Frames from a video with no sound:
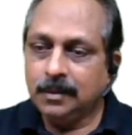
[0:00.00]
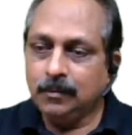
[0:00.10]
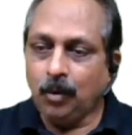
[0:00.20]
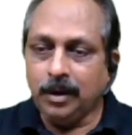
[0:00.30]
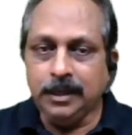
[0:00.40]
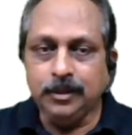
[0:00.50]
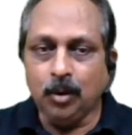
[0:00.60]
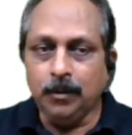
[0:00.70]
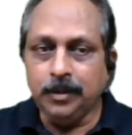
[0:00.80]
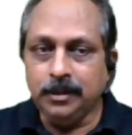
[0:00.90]
One is
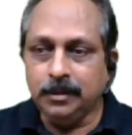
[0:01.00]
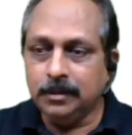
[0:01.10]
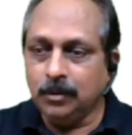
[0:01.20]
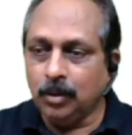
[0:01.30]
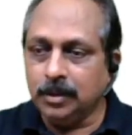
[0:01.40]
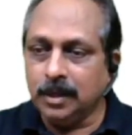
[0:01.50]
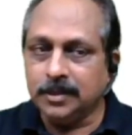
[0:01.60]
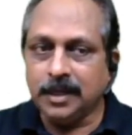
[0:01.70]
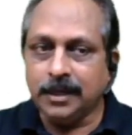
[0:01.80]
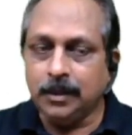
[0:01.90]
over, go to the
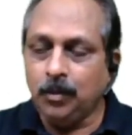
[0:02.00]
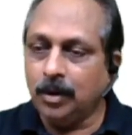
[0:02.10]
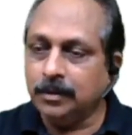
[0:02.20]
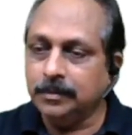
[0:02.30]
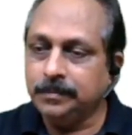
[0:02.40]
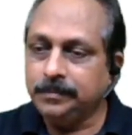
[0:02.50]
second one.